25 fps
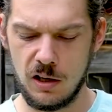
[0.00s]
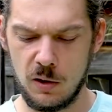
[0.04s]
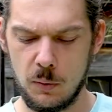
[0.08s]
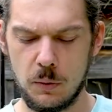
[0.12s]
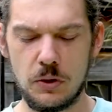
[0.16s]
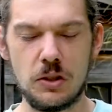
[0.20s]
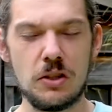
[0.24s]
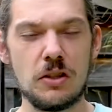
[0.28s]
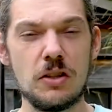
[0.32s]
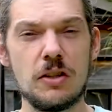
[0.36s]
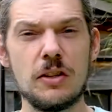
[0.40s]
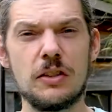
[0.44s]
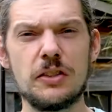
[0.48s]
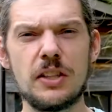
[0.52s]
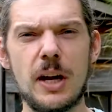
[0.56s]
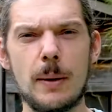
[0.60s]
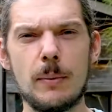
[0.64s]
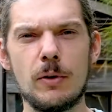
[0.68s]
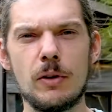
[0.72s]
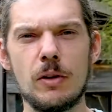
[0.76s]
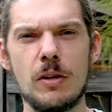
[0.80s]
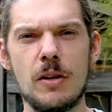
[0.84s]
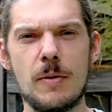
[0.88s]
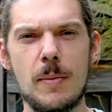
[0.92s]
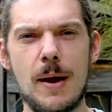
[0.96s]
the
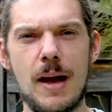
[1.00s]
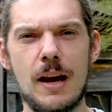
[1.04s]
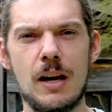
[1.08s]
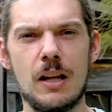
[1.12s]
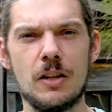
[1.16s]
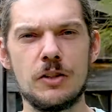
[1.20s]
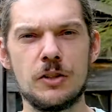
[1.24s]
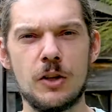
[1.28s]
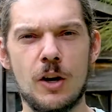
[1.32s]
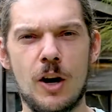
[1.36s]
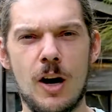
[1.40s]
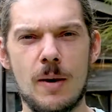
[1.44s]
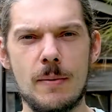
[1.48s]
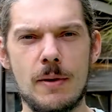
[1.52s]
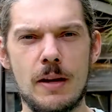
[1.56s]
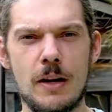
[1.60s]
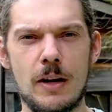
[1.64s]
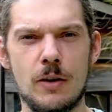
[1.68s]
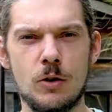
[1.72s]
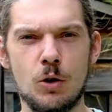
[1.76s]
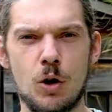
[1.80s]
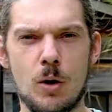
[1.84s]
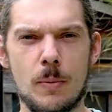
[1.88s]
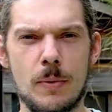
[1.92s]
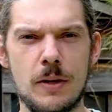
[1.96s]
double the amount of time that I
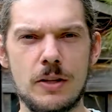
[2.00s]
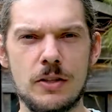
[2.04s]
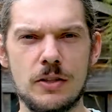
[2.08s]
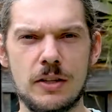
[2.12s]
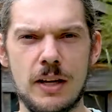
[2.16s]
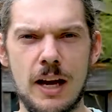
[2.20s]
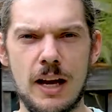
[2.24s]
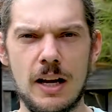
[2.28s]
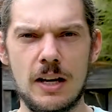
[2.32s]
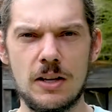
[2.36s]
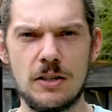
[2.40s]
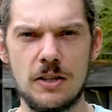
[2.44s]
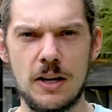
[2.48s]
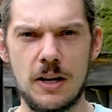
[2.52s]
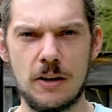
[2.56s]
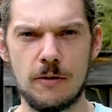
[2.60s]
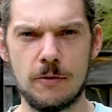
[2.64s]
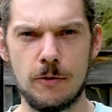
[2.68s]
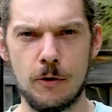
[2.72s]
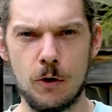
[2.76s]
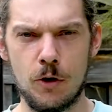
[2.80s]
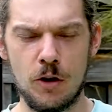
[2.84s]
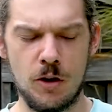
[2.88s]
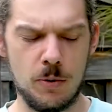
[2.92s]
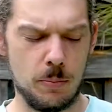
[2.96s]
normally skate a deck
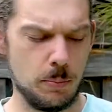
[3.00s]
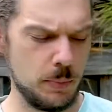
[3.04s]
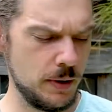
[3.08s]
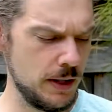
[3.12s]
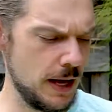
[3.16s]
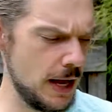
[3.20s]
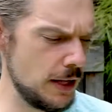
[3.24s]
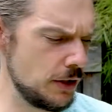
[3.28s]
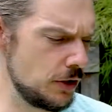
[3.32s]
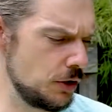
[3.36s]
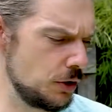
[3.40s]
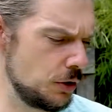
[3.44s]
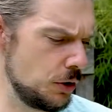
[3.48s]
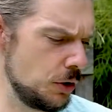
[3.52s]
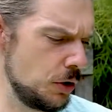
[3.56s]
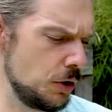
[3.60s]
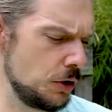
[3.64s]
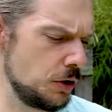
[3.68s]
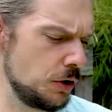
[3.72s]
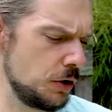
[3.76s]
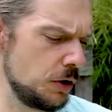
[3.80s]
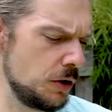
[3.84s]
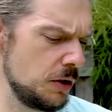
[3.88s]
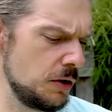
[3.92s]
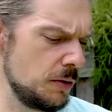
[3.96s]
for, but that's due
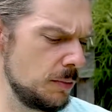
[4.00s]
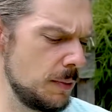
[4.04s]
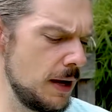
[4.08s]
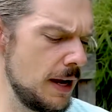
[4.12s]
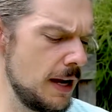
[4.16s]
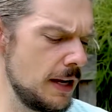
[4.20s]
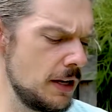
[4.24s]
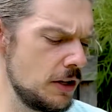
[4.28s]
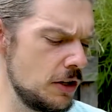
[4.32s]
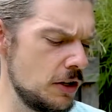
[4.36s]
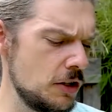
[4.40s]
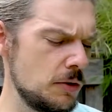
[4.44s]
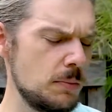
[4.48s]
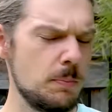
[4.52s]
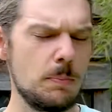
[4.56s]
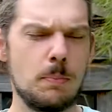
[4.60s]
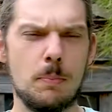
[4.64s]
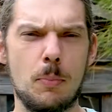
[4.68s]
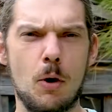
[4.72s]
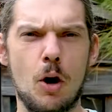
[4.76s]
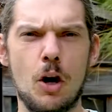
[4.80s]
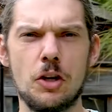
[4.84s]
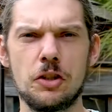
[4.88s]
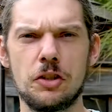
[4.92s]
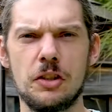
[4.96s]
to me just
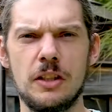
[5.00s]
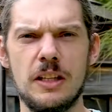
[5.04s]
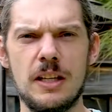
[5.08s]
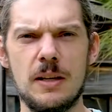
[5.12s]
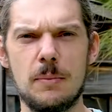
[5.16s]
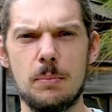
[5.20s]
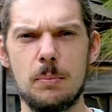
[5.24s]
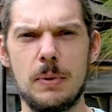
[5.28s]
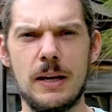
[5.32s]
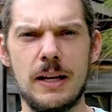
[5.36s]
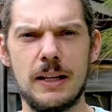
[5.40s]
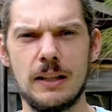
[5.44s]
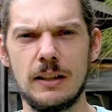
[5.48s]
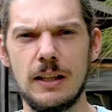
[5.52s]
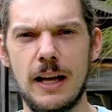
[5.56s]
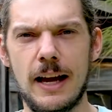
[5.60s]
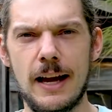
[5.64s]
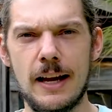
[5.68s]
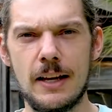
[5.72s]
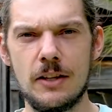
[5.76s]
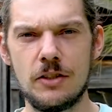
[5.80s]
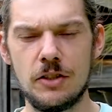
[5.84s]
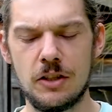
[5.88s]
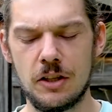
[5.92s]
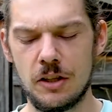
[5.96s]
personally being
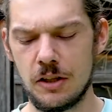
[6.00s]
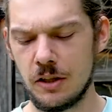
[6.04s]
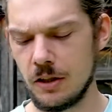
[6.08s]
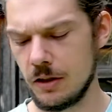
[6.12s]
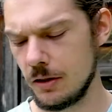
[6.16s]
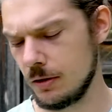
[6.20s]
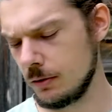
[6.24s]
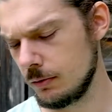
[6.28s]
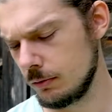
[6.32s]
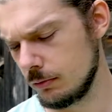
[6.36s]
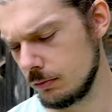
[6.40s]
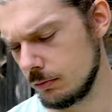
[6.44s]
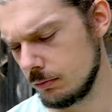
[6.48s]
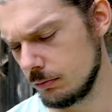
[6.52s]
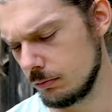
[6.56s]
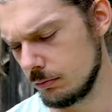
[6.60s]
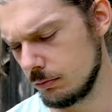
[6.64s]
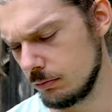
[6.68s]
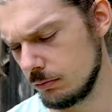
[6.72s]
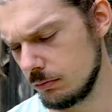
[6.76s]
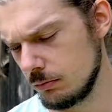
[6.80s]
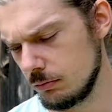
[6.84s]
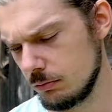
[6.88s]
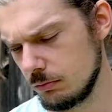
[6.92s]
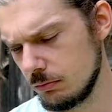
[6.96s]
lazy, and
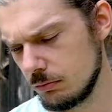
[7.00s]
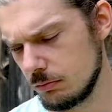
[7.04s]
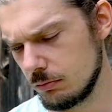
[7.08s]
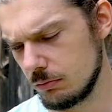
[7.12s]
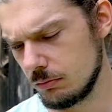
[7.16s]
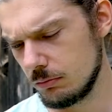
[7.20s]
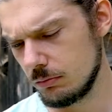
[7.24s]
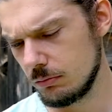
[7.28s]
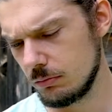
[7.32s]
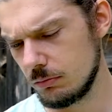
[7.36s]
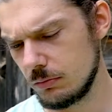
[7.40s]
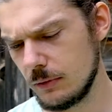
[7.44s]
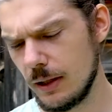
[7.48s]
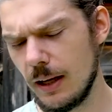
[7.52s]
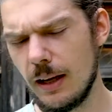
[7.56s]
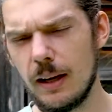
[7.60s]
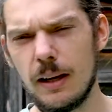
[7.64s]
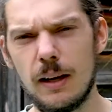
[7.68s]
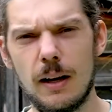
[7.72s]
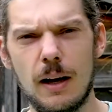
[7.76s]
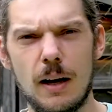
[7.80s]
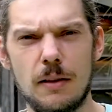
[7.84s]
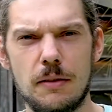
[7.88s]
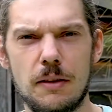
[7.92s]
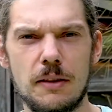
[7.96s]

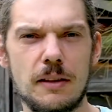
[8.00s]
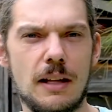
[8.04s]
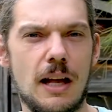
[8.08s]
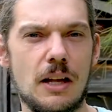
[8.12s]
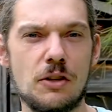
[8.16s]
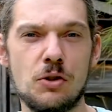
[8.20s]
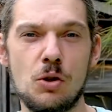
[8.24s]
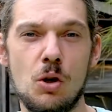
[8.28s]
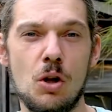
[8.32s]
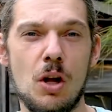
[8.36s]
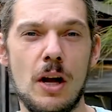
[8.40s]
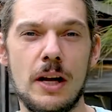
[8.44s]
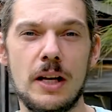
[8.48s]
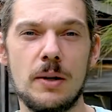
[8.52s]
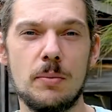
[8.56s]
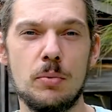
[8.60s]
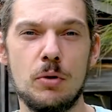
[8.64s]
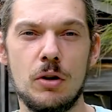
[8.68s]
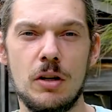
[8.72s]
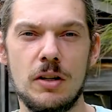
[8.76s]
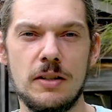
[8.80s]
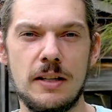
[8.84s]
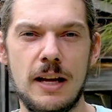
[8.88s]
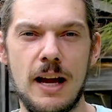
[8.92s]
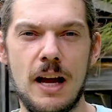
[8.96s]
yeah, I think that's all I can
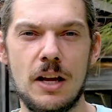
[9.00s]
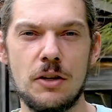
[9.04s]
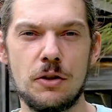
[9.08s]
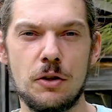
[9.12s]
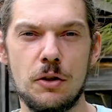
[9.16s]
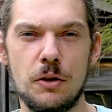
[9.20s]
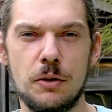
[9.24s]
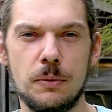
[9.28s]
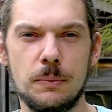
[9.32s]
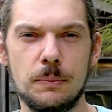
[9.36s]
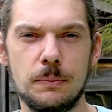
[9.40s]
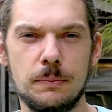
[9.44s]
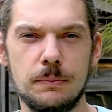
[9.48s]
put it down to.